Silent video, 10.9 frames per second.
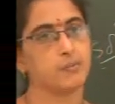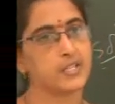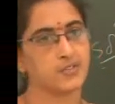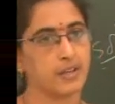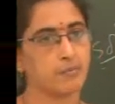
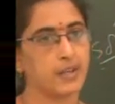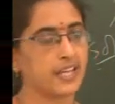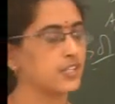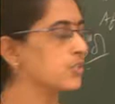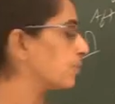plus 1 by
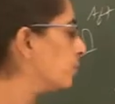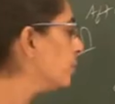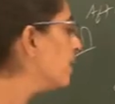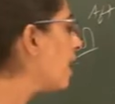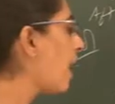n2
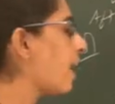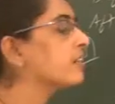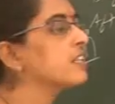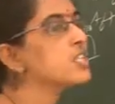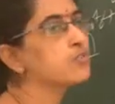
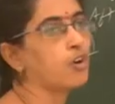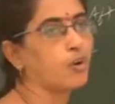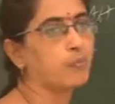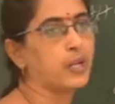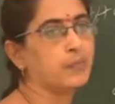and this
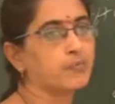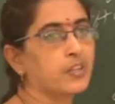formula.